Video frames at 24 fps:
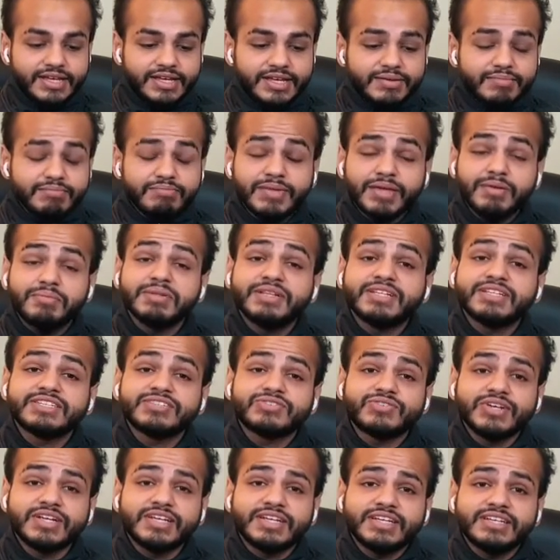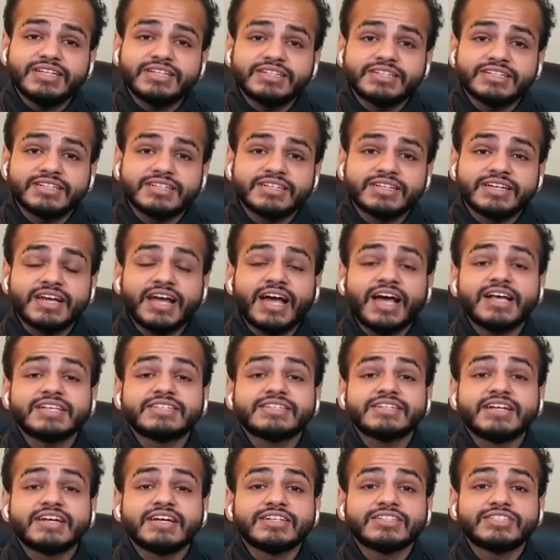Maybe this reading has an
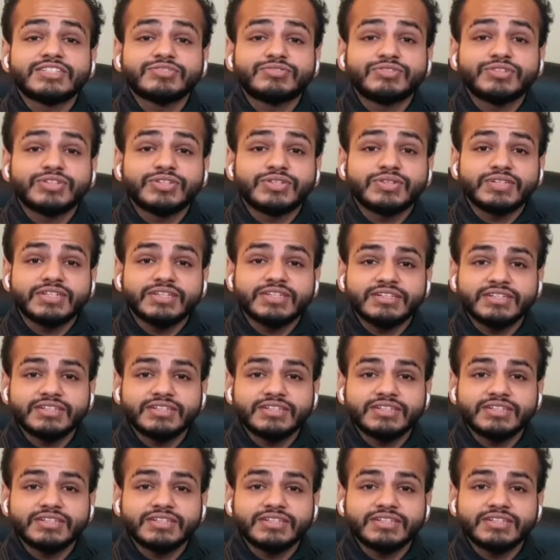answer for you here.